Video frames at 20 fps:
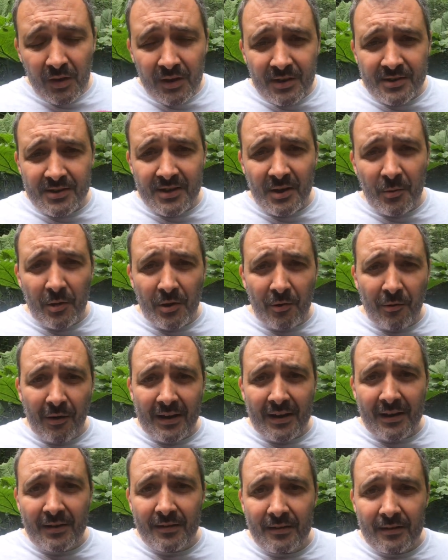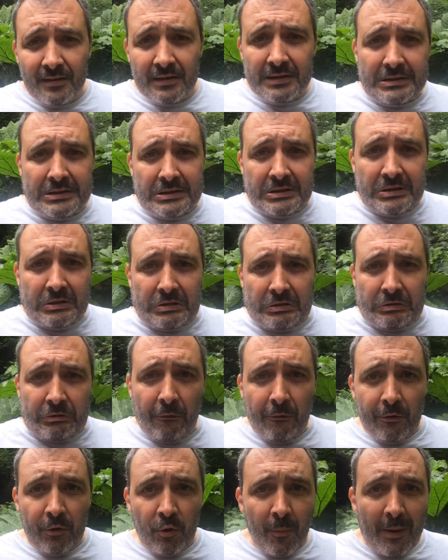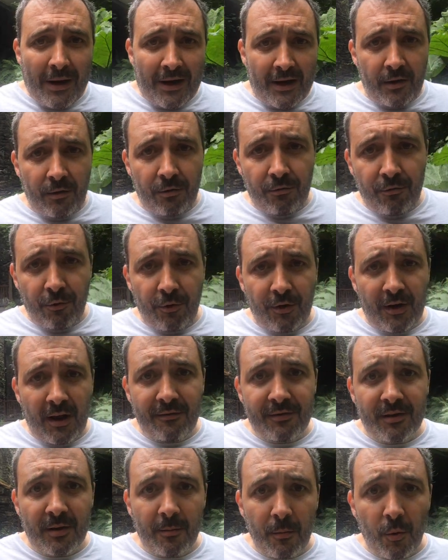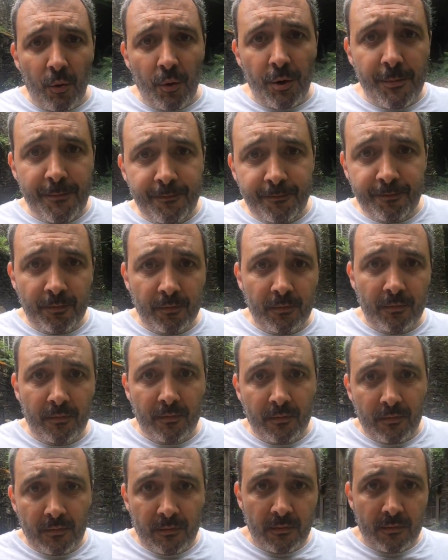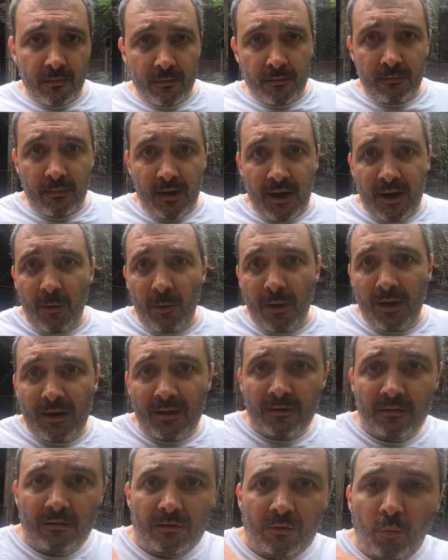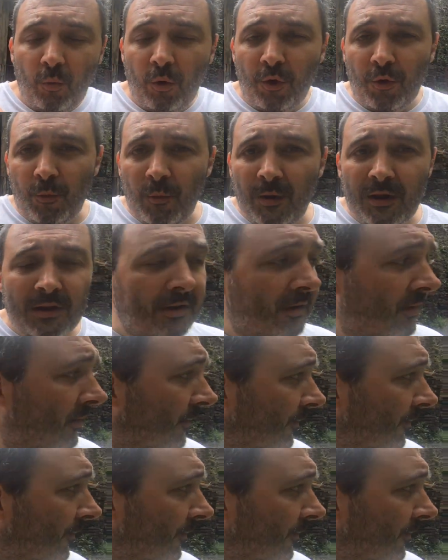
to see whether I can go back in through and have some more. Anyway, water wheel